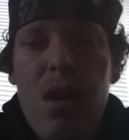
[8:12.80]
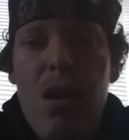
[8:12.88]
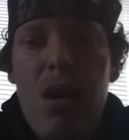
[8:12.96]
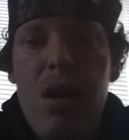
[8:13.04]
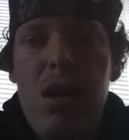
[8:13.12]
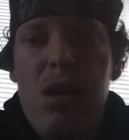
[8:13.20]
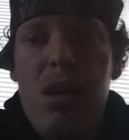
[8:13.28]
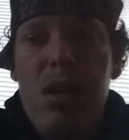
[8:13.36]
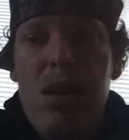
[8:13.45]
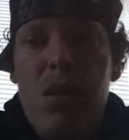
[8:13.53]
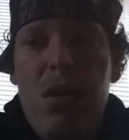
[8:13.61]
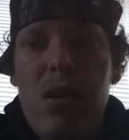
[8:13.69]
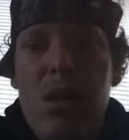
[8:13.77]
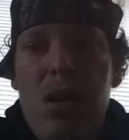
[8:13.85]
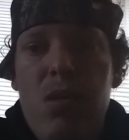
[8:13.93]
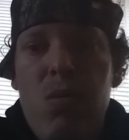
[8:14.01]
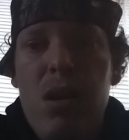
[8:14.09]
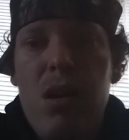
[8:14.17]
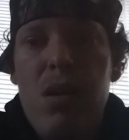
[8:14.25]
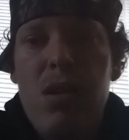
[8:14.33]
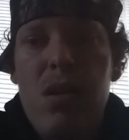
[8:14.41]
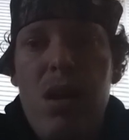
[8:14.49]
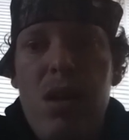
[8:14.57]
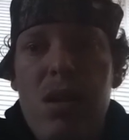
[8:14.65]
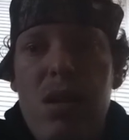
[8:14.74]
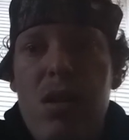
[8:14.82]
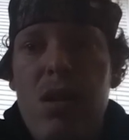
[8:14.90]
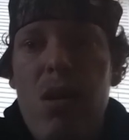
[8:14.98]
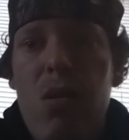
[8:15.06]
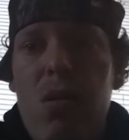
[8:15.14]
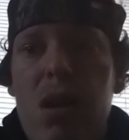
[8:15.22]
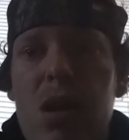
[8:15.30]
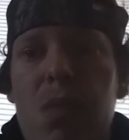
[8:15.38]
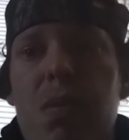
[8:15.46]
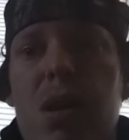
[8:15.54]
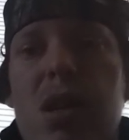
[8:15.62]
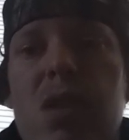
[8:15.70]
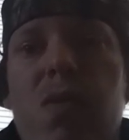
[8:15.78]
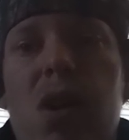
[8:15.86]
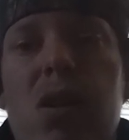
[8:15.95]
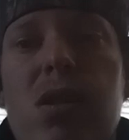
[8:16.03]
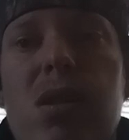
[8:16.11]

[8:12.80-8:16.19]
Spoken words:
and as well, but as far as the